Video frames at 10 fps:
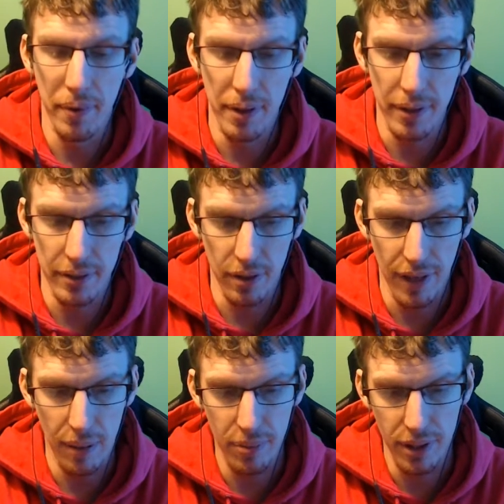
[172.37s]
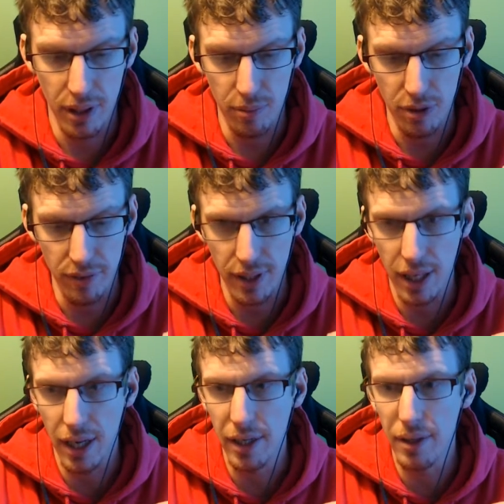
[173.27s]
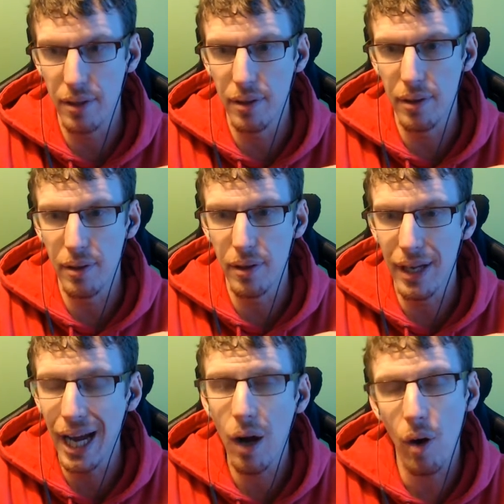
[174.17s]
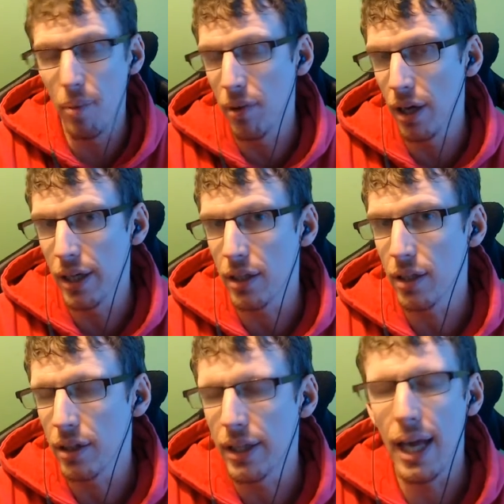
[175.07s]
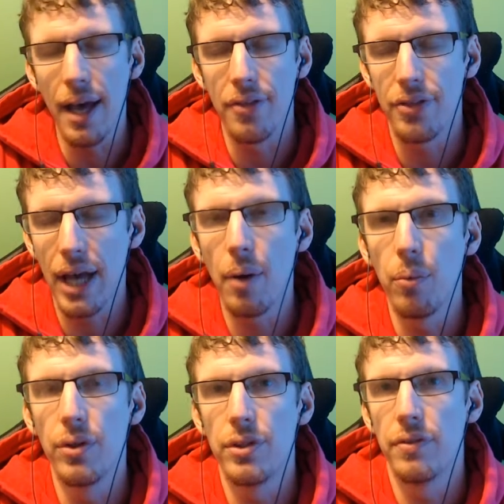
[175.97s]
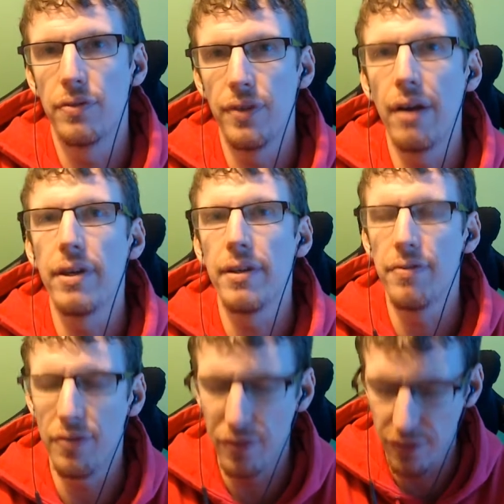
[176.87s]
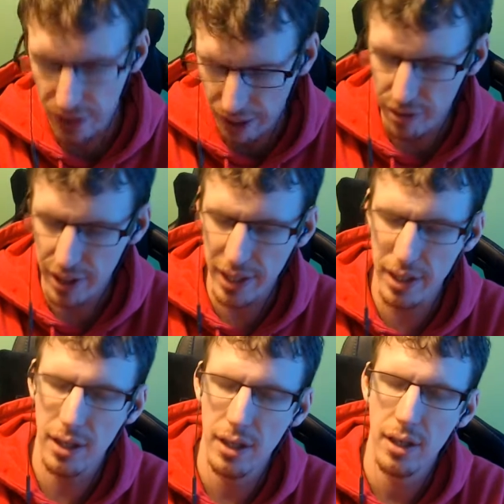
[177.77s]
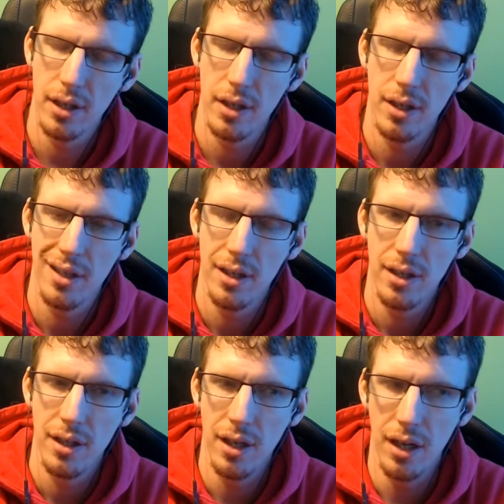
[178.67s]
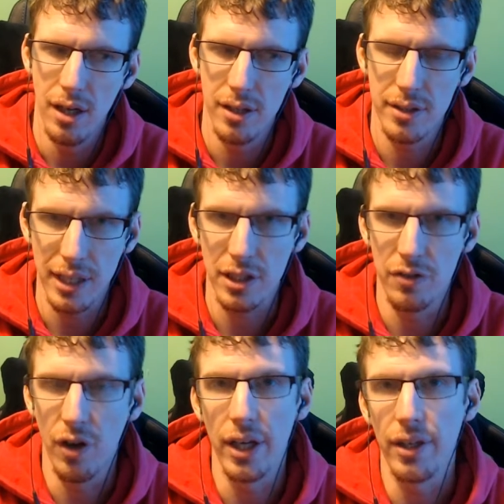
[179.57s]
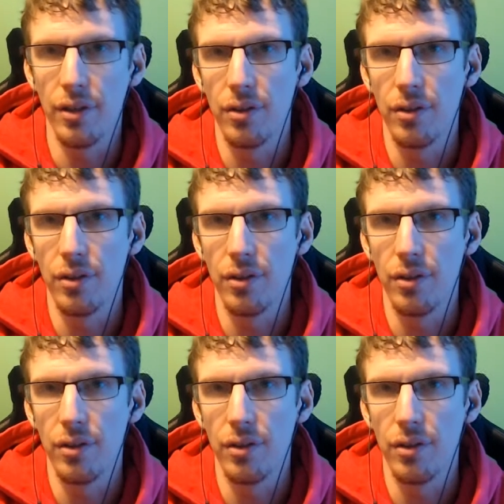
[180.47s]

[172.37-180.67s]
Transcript: sort of happened in that movie. And now I'm like, yeah, that was a very, very satisfying